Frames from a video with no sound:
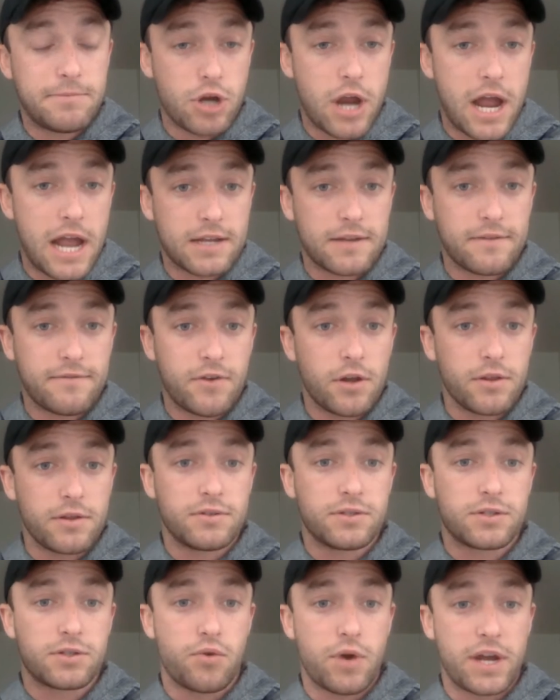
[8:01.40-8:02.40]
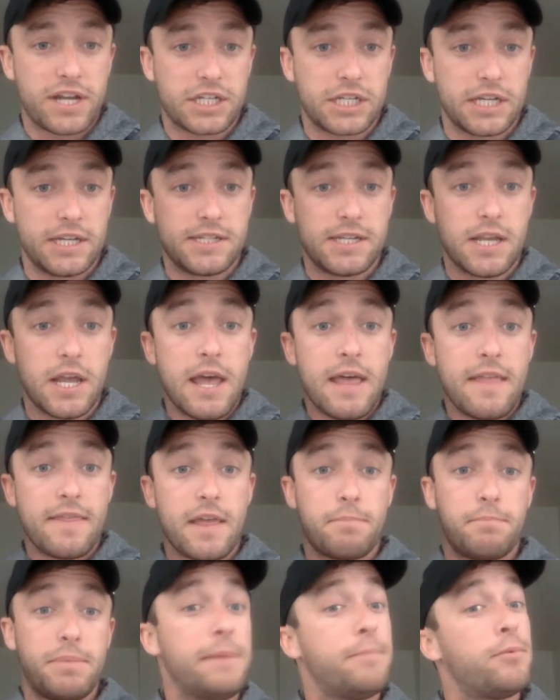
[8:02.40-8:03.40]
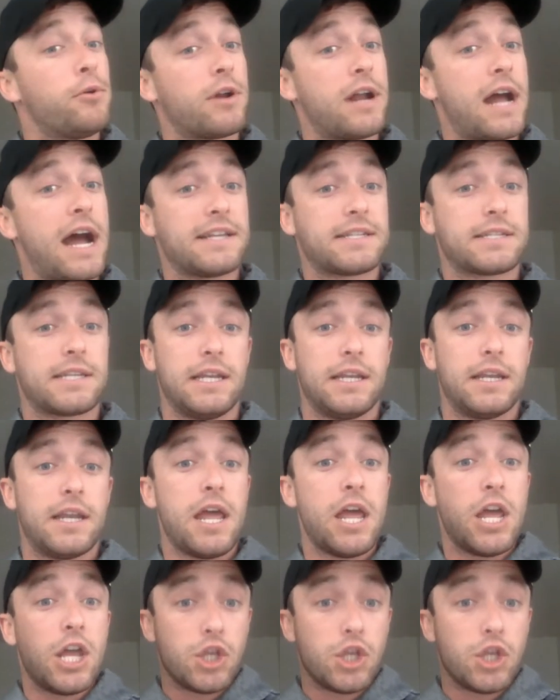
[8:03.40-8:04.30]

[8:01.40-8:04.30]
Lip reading: track of all those questions that people are asking.